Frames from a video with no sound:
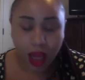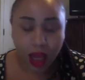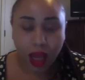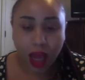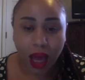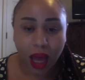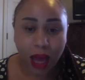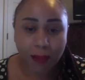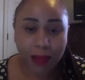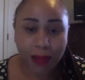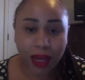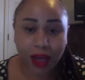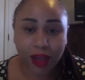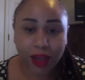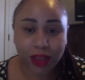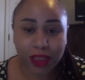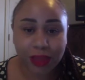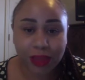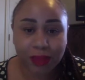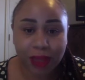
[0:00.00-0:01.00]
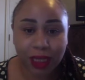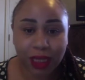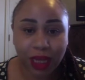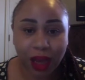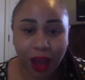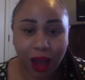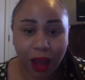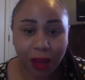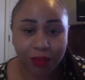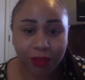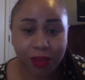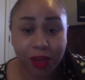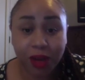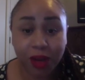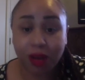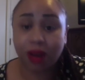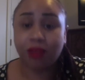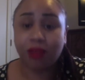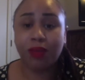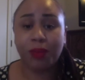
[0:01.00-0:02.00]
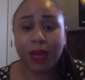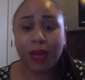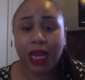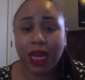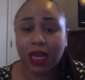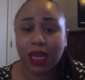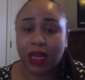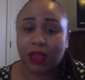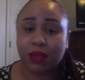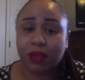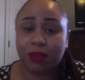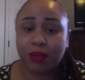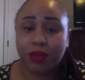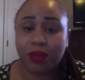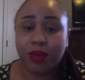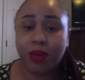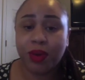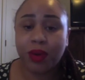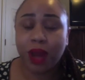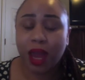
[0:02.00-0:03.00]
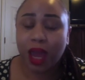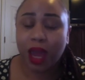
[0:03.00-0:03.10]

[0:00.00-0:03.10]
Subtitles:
I plan on spending, every weekend at the pool.